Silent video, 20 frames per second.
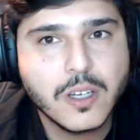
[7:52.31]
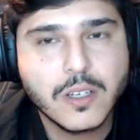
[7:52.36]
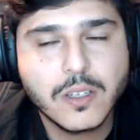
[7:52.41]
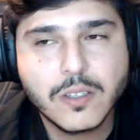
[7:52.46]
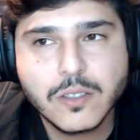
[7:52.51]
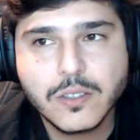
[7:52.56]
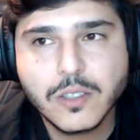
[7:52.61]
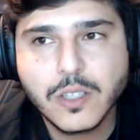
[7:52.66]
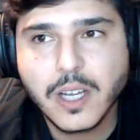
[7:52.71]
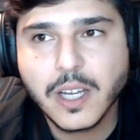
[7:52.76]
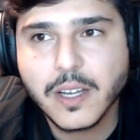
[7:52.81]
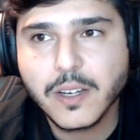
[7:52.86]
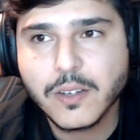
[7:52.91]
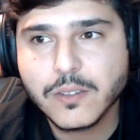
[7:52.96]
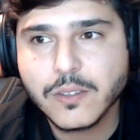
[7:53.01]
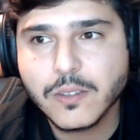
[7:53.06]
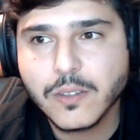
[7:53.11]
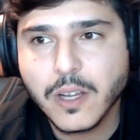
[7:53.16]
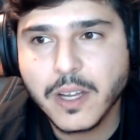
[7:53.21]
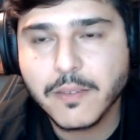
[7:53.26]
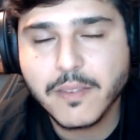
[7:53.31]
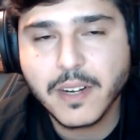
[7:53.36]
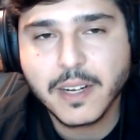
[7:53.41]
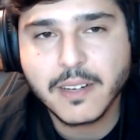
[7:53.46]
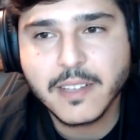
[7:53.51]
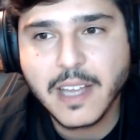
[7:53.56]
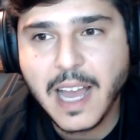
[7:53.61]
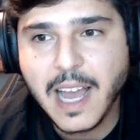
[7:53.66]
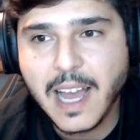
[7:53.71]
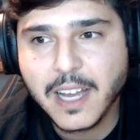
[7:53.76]
on
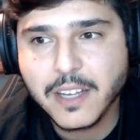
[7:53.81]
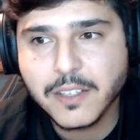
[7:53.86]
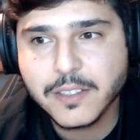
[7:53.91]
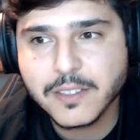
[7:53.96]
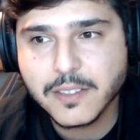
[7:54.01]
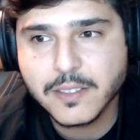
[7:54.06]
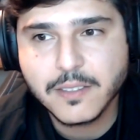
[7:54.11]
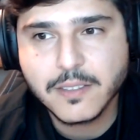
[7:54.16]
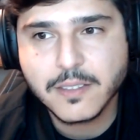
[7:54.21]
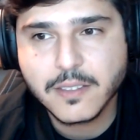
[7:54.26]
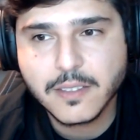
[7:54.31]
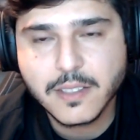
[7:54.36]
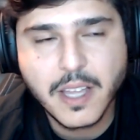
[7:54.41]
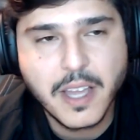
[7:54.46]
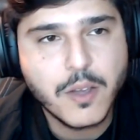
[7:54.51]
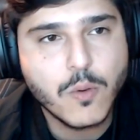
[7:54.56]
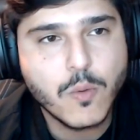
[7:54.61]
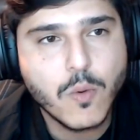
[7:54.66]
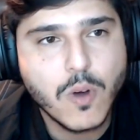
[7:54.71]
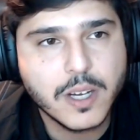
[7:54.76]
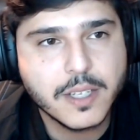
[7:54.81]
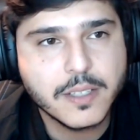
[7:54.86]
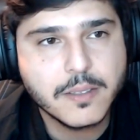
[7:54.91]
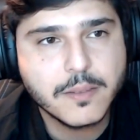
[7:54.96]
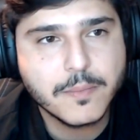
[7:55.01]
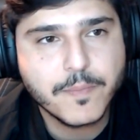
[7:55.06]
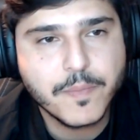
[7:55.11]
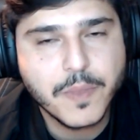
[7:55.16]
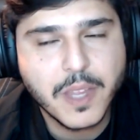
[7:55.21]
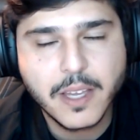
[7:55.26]
fxhash since day
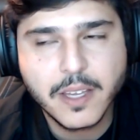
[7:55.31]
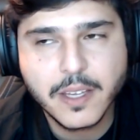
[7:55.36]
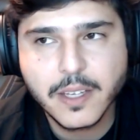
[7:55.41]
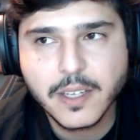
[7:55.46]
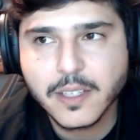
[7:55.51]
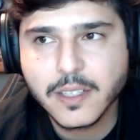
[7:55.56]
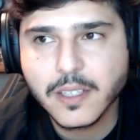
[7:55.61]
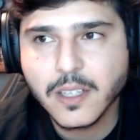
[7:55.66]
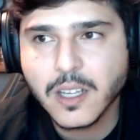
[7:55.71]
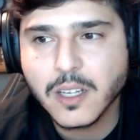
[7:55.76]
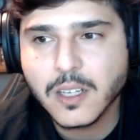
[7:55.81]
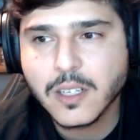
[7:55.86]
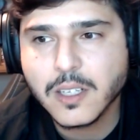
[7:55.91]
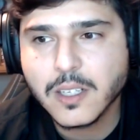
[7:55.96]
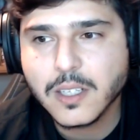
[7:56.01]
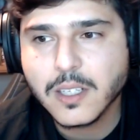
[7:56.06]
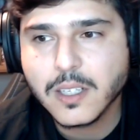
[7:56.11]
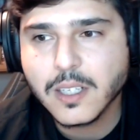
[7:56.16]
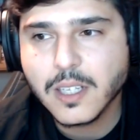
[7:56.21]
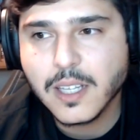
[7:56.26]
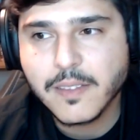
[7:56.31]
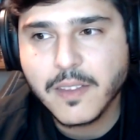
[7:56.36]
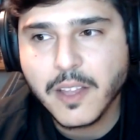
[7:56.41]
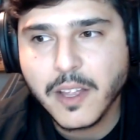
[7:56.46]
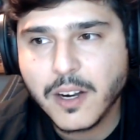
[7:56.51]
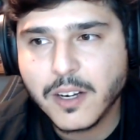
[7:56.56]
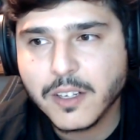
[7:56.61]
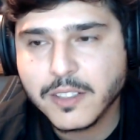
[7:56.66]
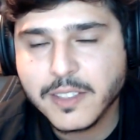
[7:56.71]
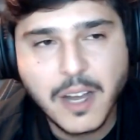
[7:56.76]
one, and
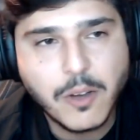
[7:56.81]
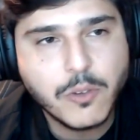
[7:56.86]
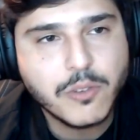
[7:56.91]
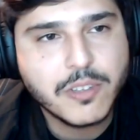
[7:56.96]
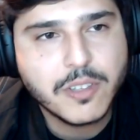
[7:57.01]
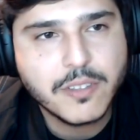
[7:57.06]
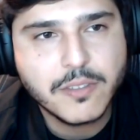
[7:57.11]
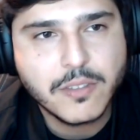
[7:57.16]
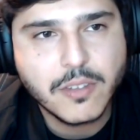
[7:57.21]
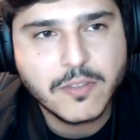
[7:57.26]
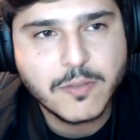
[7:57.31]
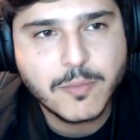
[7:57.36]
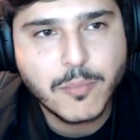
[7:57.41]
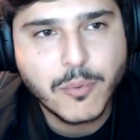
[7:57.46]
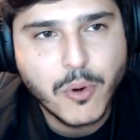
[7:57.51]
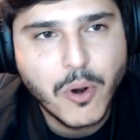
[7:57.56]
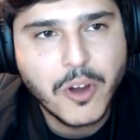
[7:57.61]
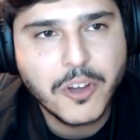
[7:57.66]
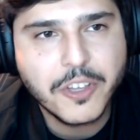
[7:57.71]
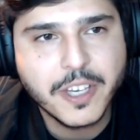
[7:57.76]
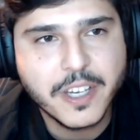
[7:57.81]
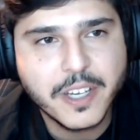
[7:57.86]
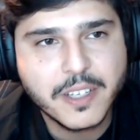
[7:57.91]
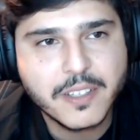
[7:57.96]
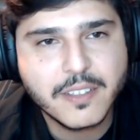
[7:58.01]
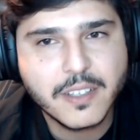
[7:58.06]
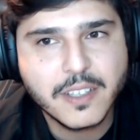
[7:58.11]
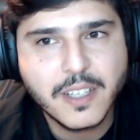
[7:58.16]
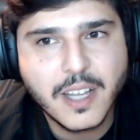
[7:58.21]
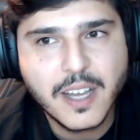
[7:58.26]
there are thousands of
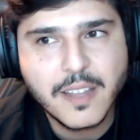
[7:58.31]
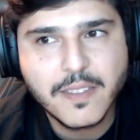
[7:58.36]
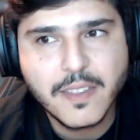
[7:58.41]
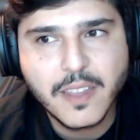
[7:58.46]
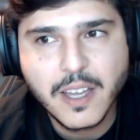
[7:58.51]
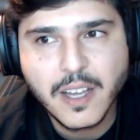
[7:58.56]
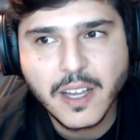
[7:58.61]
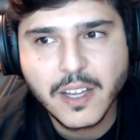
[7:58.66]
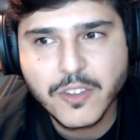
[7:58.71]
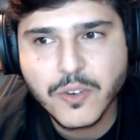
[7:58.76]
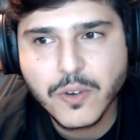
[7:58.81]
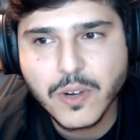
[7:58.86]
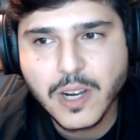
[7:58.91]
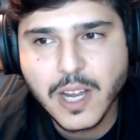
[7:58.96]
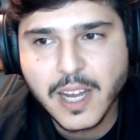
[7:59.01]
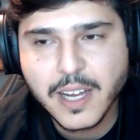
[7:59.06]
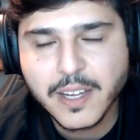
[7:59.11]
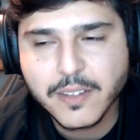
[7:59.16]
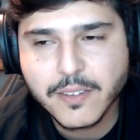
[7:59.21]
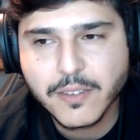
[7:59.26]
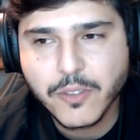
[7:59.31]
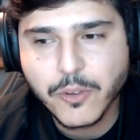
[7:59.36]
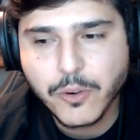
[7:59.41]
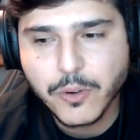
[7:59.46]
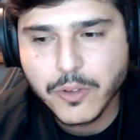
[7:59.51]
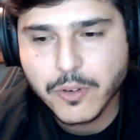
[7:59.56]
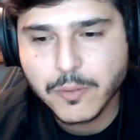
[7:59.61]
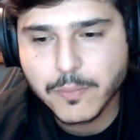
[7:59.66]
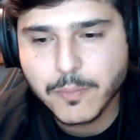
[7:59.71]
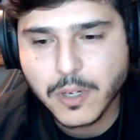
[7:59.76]
projects. And I think you guys,
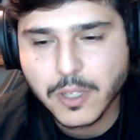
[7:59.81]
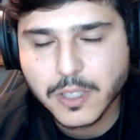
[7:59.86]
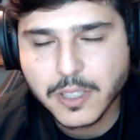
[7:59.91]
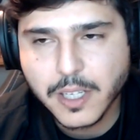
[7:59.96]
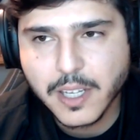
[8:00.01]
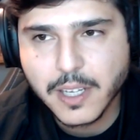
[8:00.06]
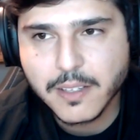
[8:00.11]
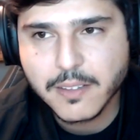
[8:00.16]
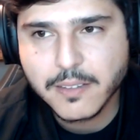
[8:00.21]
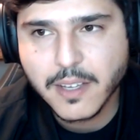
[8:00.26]
through your podcast,